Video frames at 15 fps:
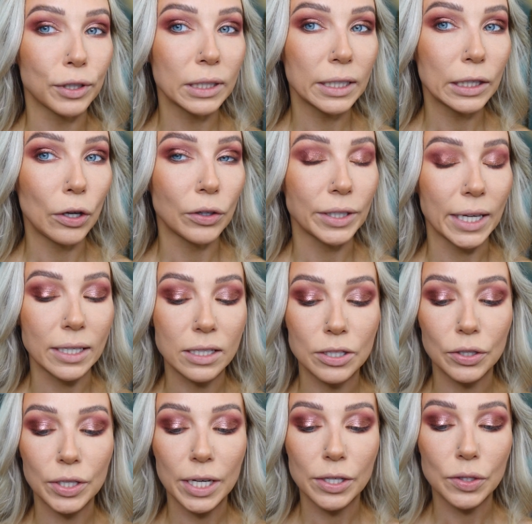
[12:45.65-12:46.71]
really long nails
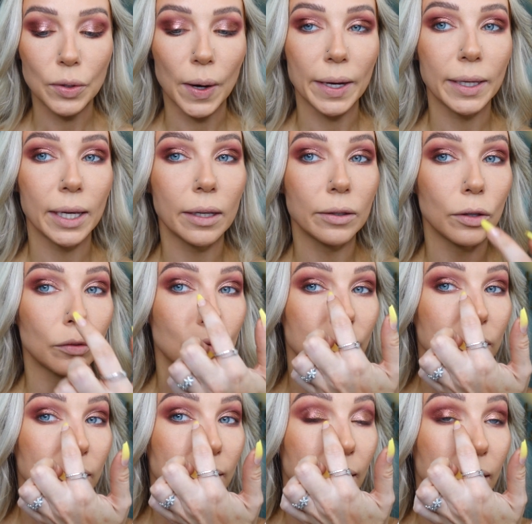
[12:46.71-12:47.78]
today, so I can't
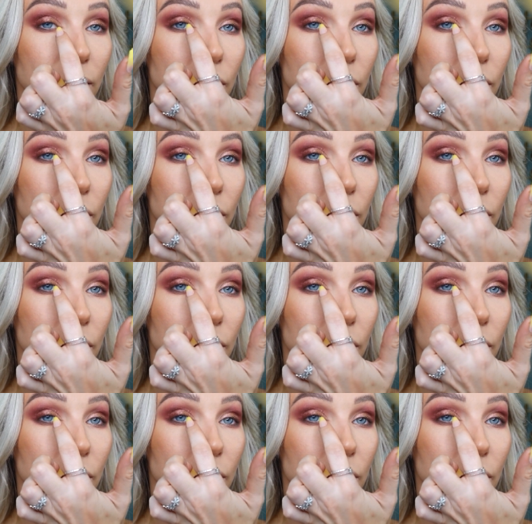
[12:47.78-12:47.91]
really get